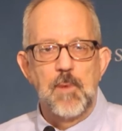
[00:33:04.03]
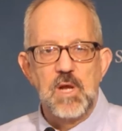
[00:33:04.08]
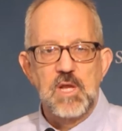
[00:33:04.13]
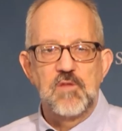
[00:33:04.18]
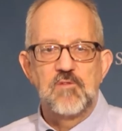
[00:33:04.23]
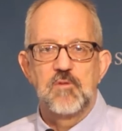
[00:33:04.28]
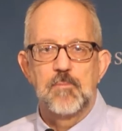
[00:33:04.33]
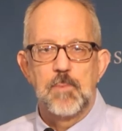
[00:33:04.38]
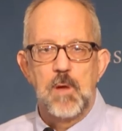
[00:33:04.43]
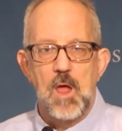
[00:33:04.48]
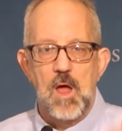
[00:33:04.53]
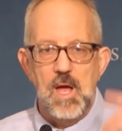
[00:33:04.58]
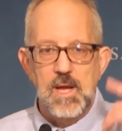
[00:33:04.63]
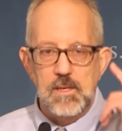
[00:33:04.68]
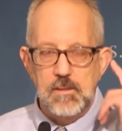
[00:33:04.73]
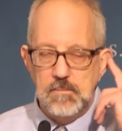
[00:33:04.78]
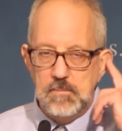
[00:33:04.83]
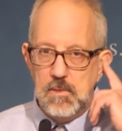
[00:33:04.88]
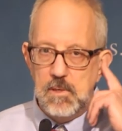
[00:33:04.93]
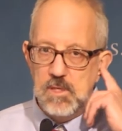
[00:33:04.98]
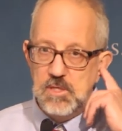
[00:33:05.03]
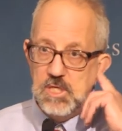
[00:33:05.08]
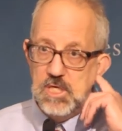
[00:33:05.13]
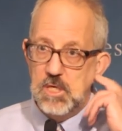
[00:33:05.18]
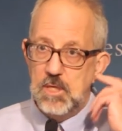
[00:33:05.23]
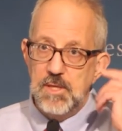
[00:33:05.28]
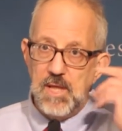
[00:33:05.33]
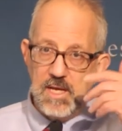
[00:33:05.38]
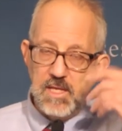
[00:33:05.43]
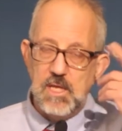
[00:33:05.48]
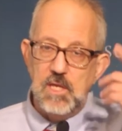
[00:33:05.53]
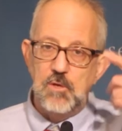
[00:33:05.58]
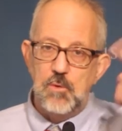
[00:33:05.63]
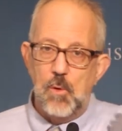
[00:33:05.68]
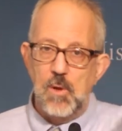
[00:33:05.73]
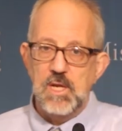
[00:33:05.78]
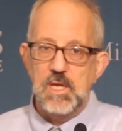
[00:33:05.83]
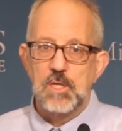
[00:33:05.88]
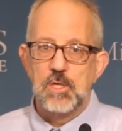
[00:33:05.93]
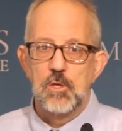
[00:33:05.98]
money supply until
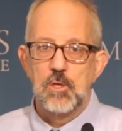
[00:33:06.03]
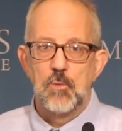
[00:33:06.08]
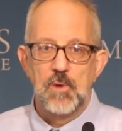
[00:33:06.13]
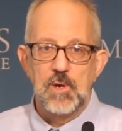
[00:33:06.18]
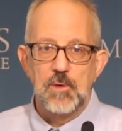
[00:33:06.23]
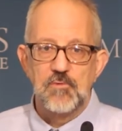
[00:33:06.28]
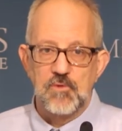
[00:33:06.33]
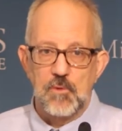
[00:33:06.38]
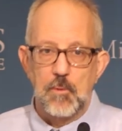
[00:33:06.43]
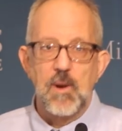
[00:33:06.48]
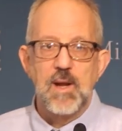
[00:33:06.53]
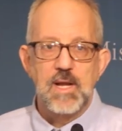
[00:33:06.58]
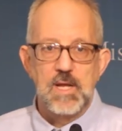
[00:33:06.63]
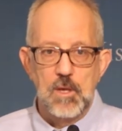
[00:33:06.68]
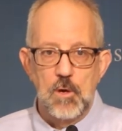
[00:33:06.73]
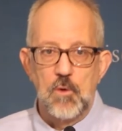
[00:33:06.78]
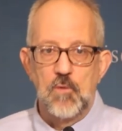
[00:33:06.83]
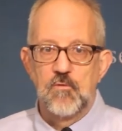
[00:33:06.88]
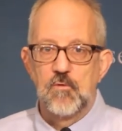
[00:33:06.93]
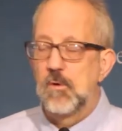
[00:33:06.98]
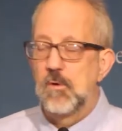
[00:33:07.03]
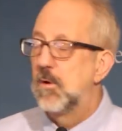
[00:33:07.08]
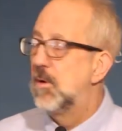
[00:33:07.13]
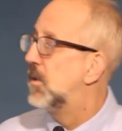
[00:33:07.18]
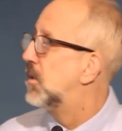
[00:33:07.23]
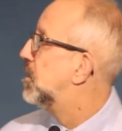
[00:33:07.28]
1922, when it was already over.